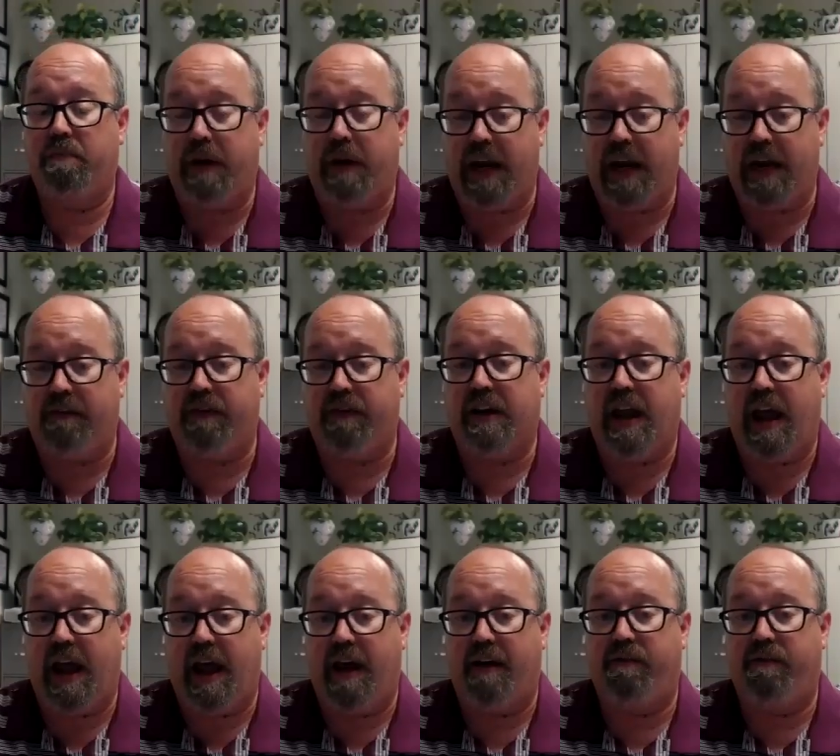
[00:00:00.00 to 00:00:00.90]
even
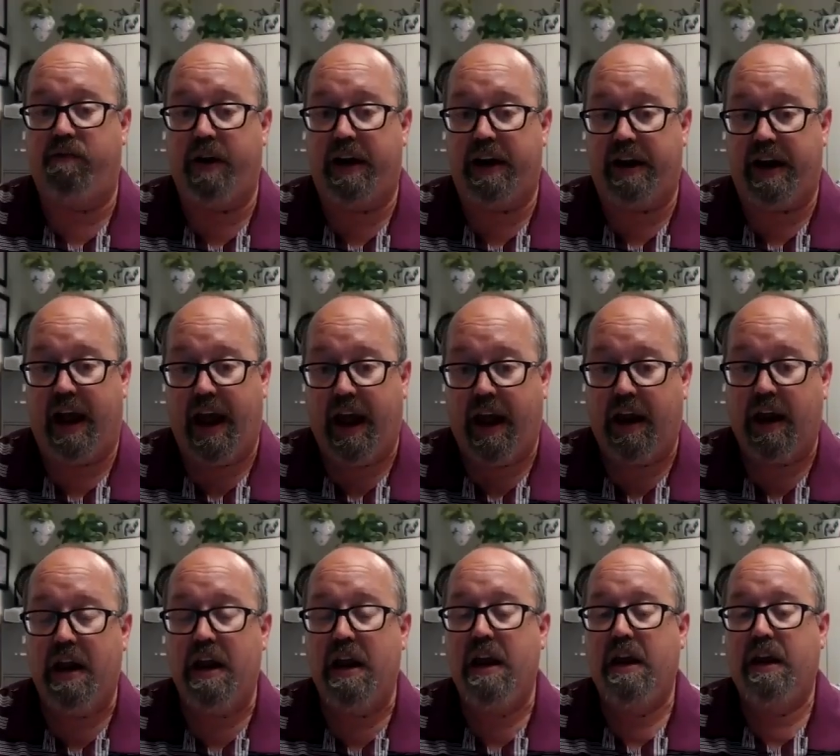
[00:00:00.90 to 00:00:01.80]
every day.
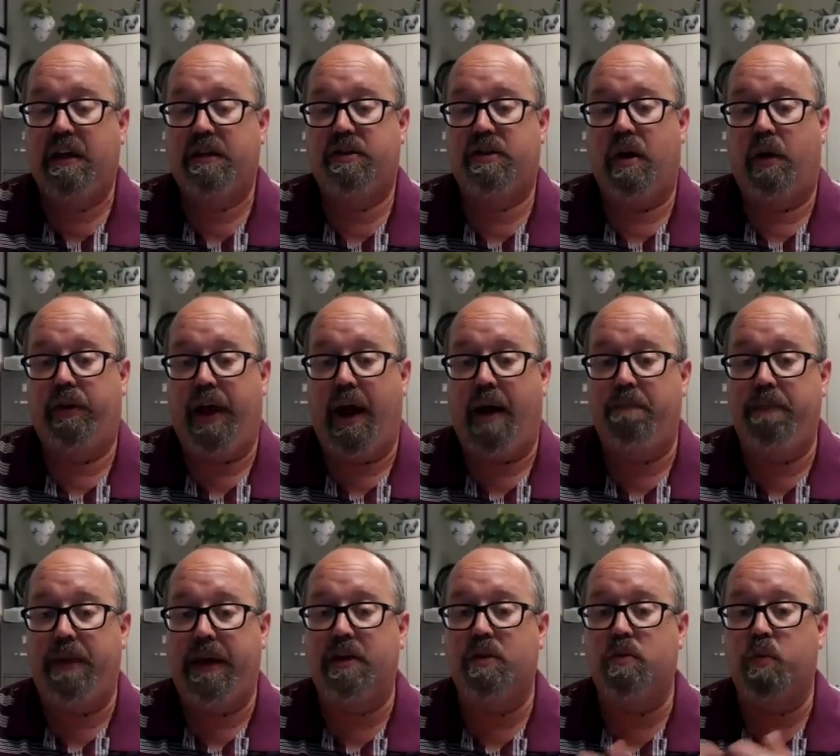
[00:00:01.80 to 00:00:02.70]
So that
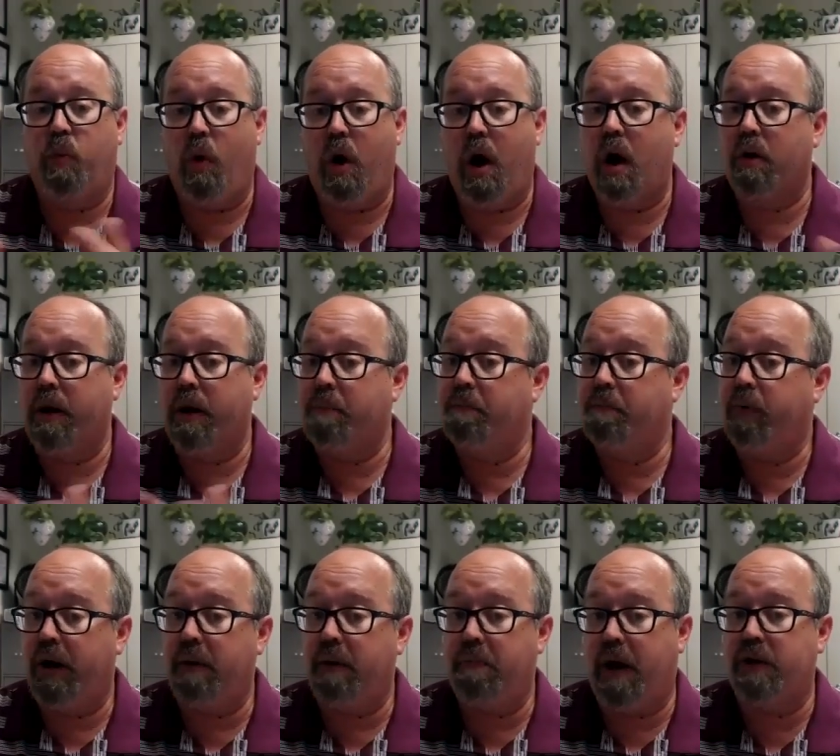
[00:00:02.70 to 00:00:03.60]
means watering
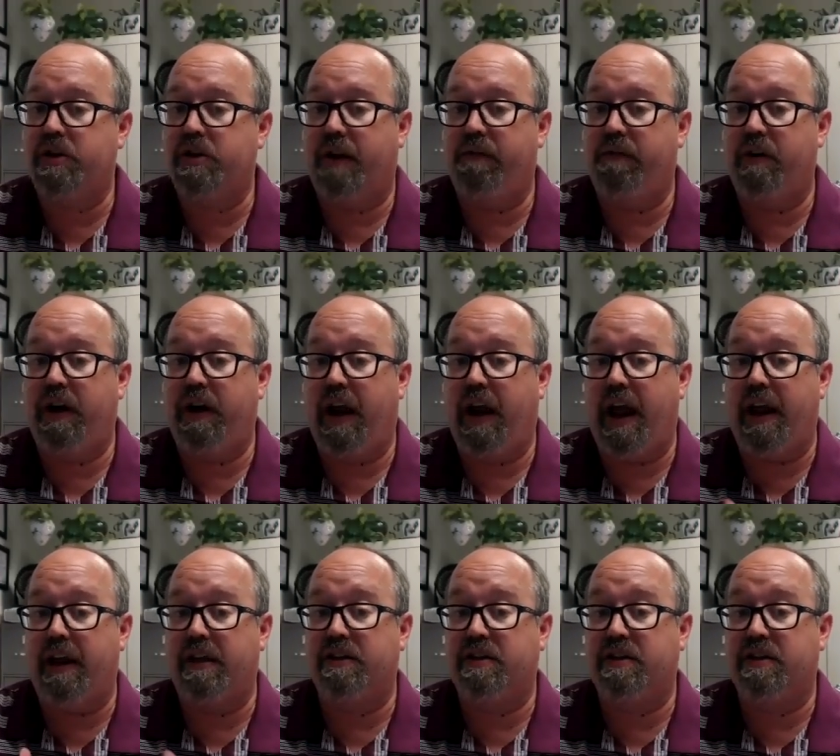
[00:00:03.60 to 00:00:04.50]
pretty much every
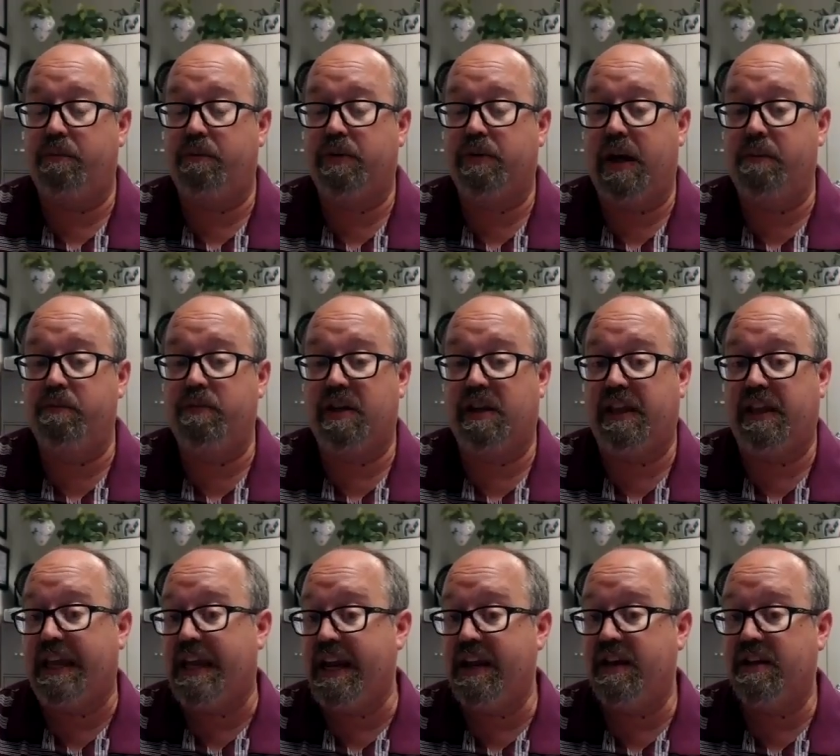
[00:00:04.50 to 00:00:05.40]
day, and sometimes in
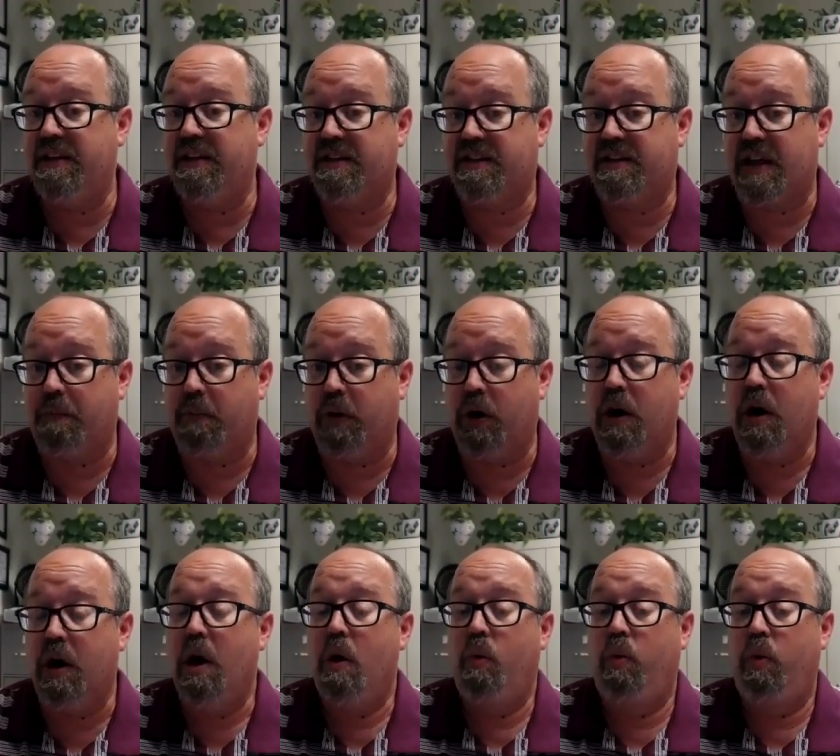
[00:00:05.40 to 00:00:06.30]
the heat of the summer,
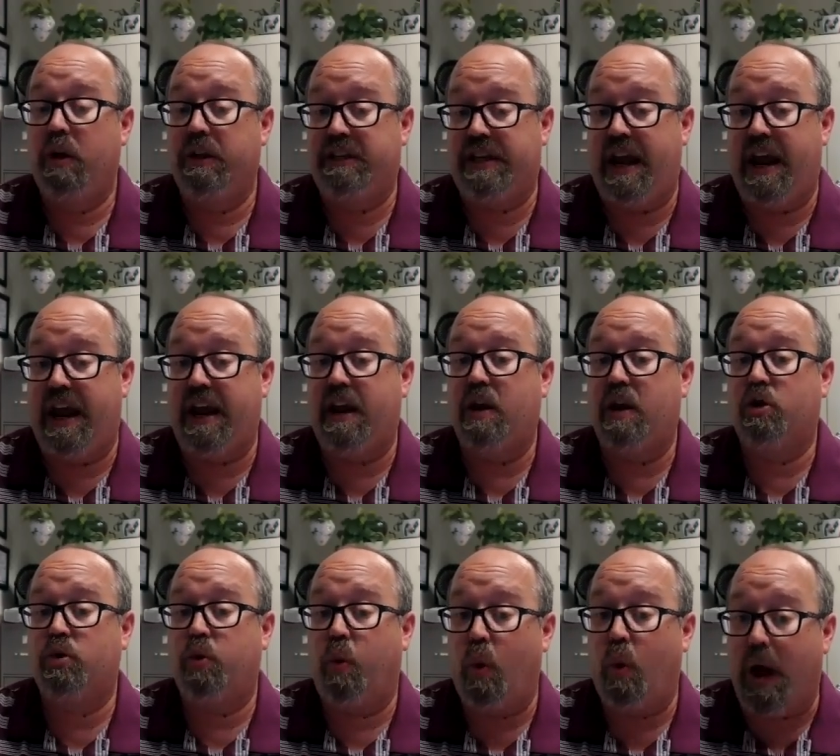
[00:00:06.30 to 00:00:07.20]
we'll take
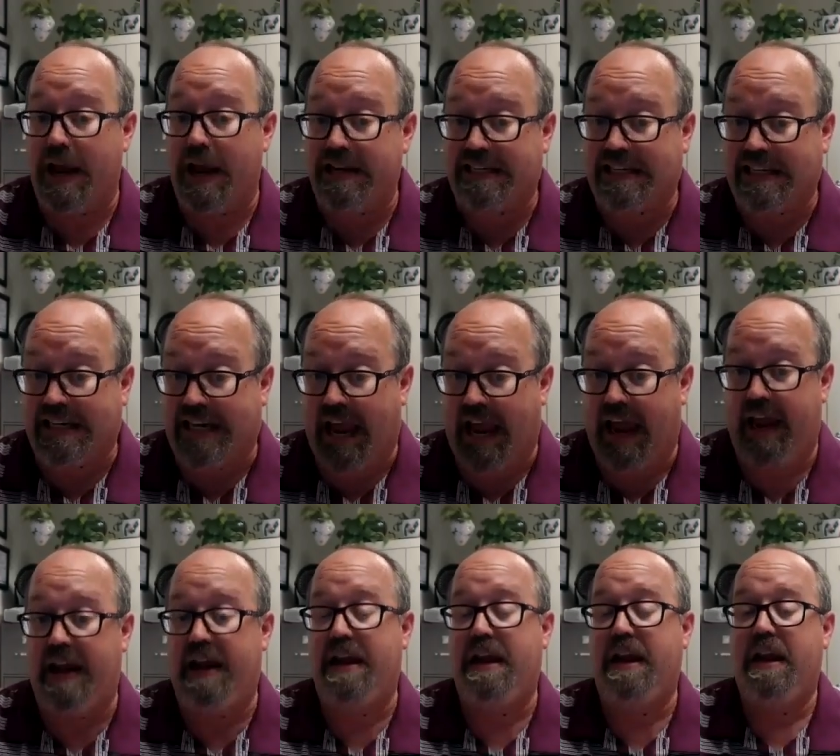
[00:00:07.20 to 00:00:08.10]
twice a
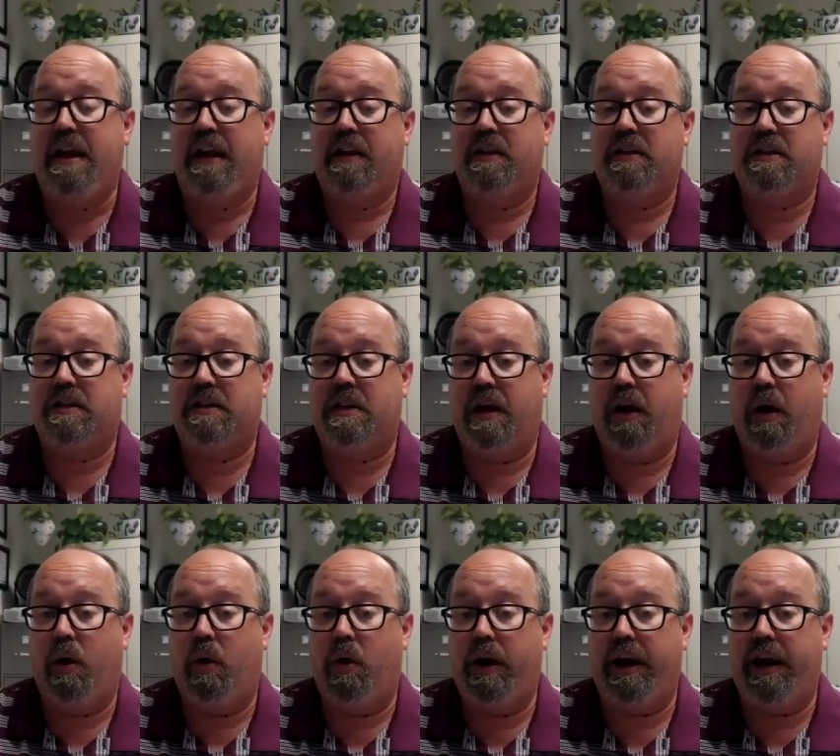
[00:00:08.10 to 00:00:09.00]
day.
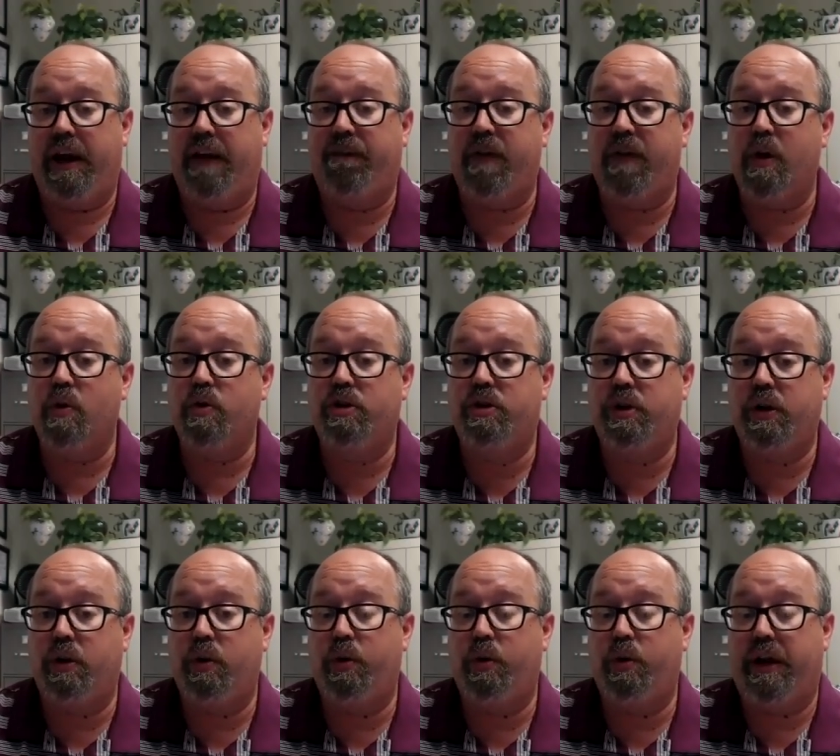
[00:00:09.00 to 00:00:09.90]
So if you
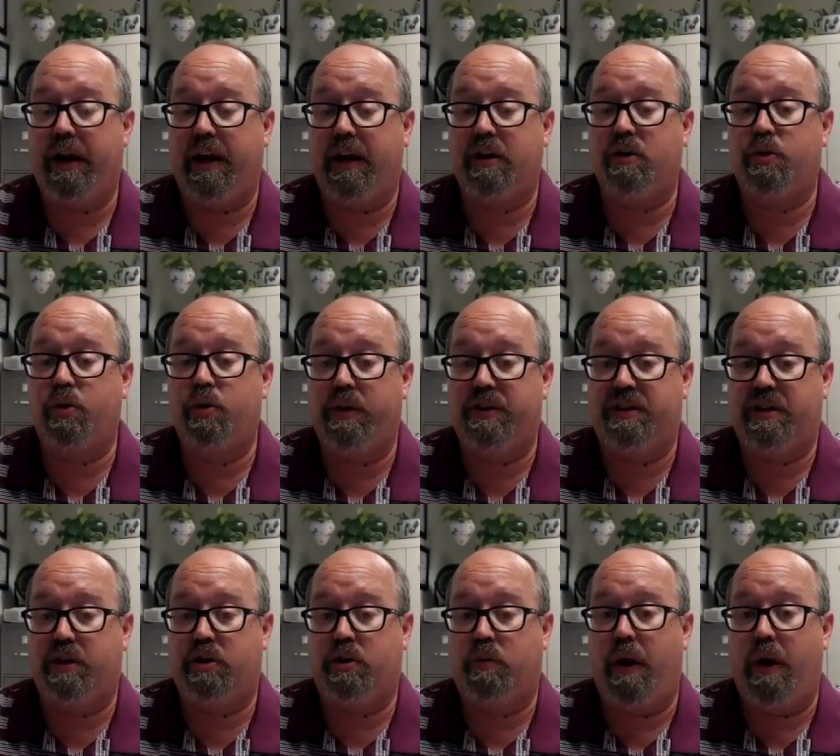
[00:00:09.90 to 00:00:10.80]
do get into a
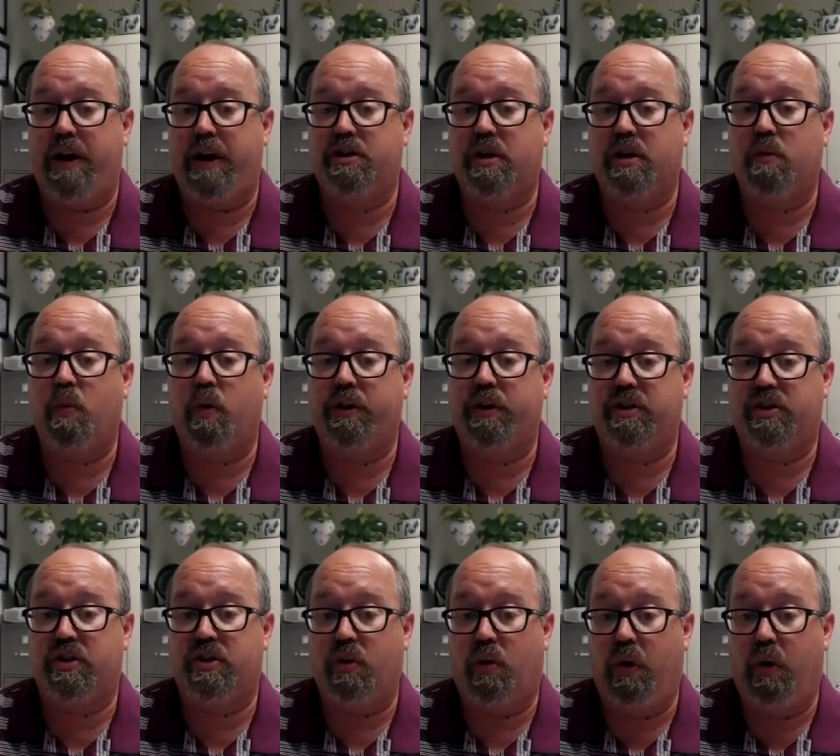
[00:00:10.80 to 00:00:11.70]
situation where the
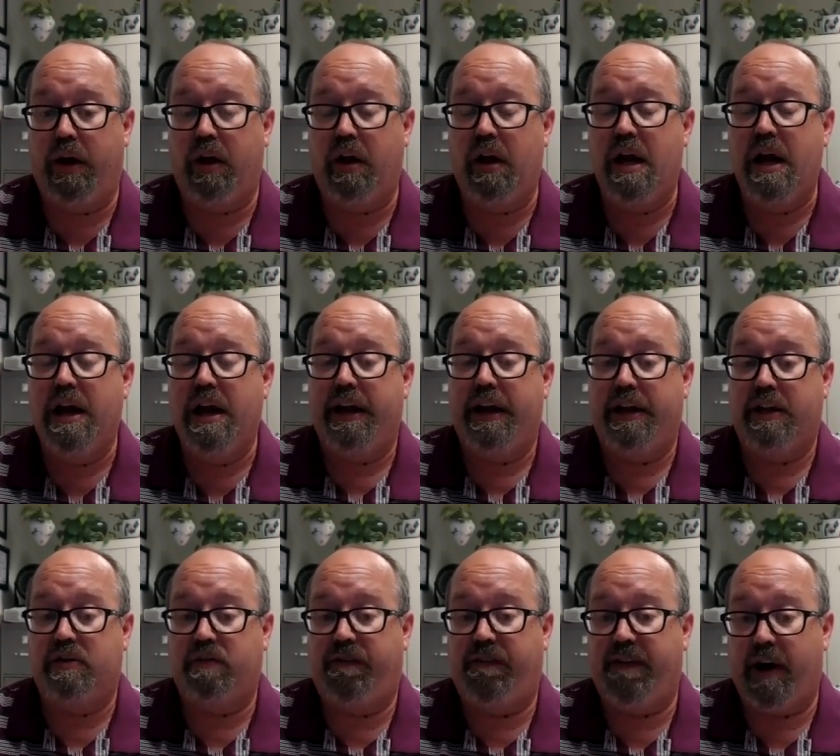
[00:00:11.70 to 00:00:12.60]
soil
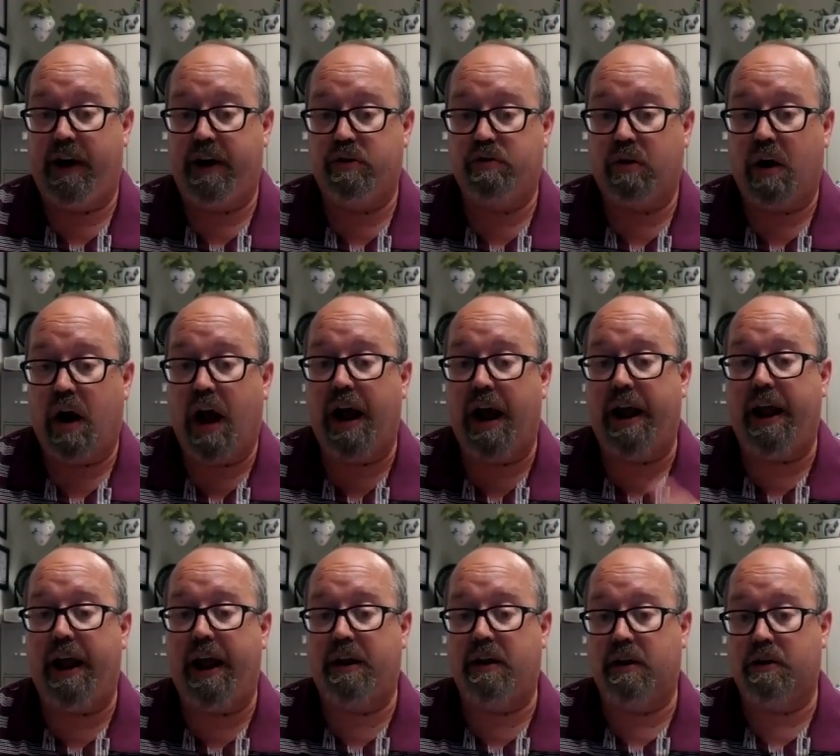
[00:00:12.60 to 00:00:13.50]
is very
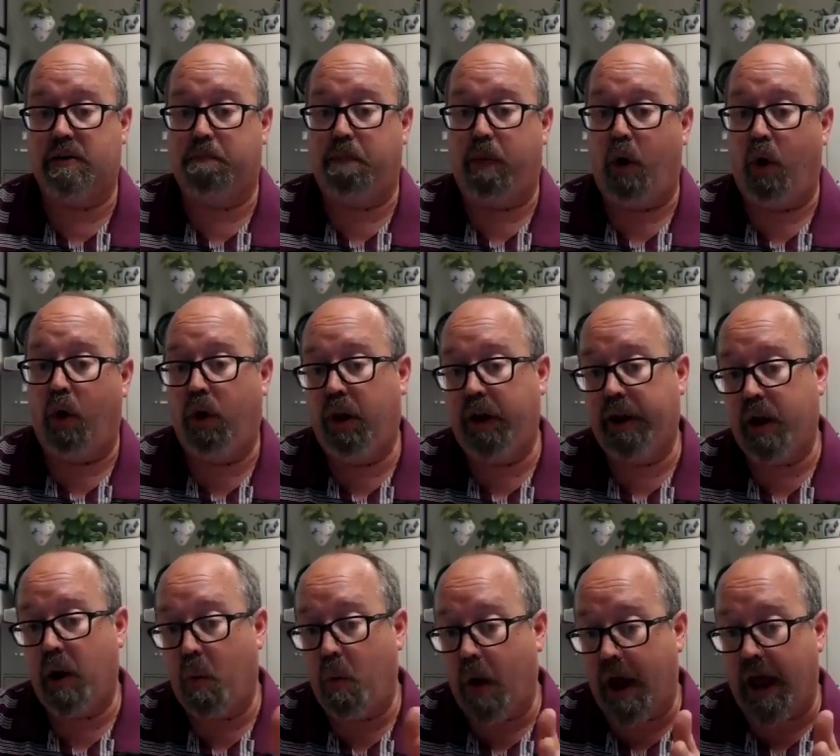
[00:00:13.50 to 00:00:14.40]
dry and it's pulling
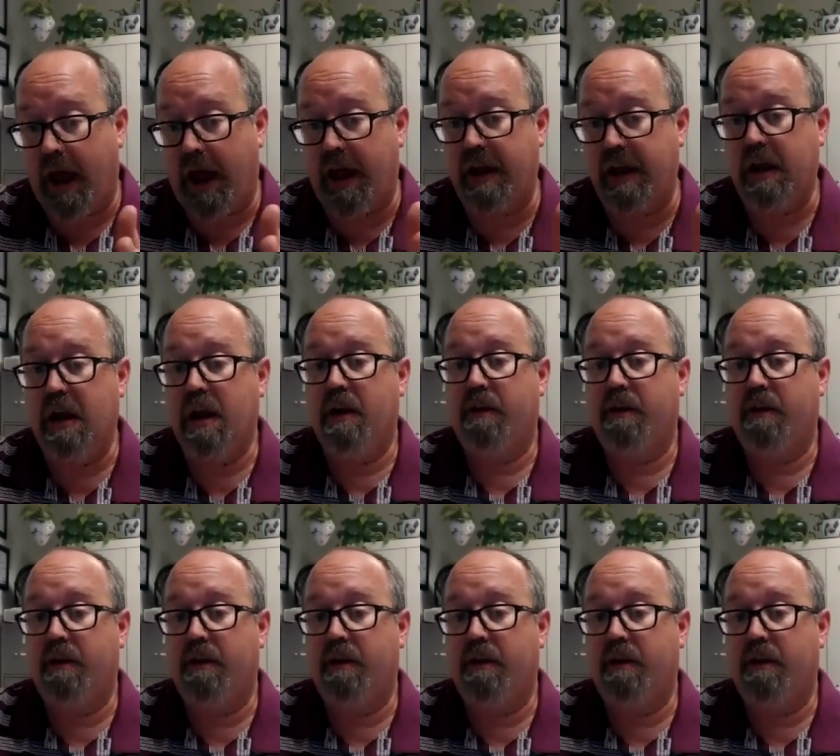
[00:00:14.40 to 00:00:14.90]
away